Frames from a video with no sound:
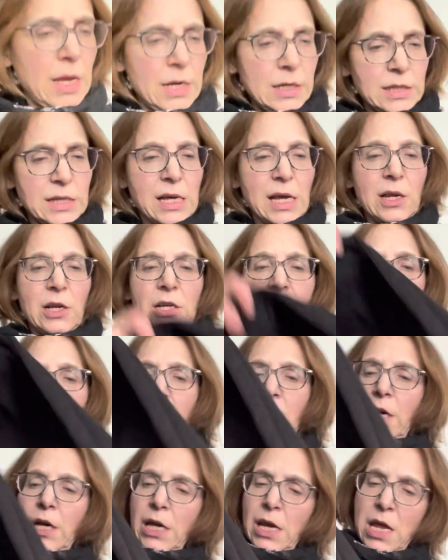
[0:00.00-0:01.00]
it's got a
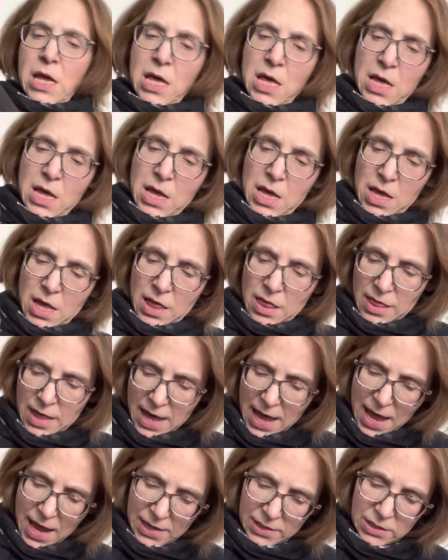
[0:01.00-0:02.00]
hood
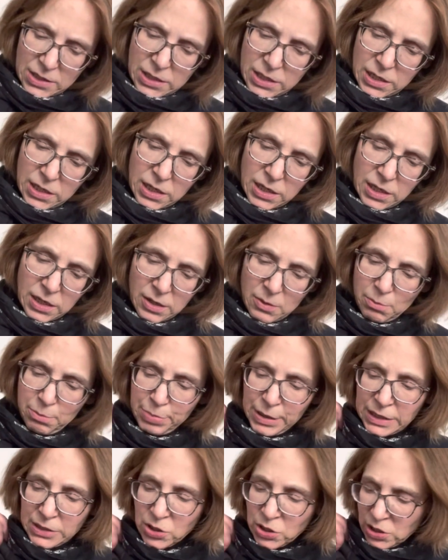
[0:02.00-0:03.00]
that
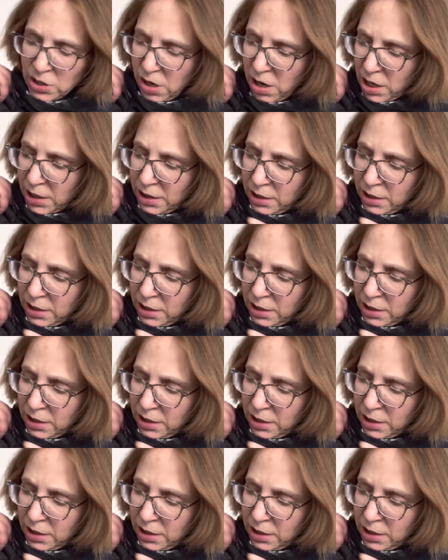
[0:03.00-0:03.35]
buttons on.